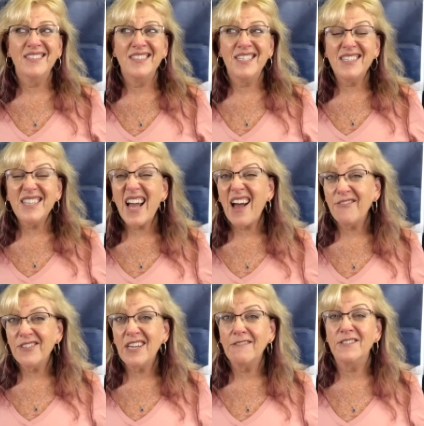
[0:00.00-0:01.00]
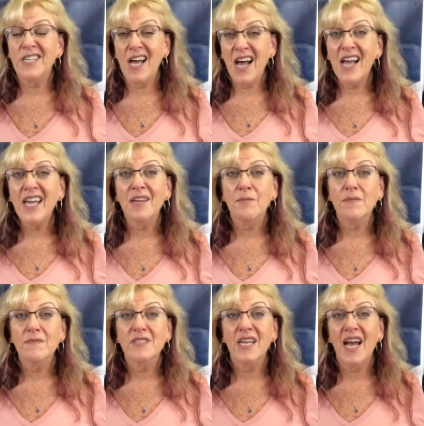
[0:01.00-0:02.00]
didn't have enough time
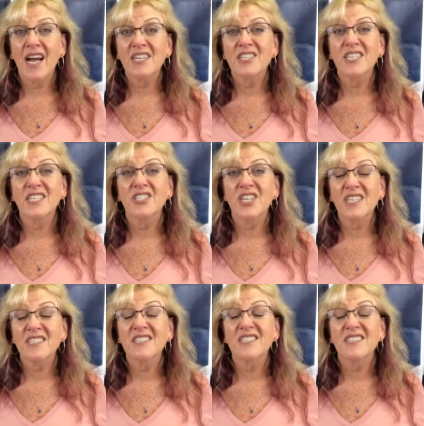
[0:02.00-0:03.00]
to actually just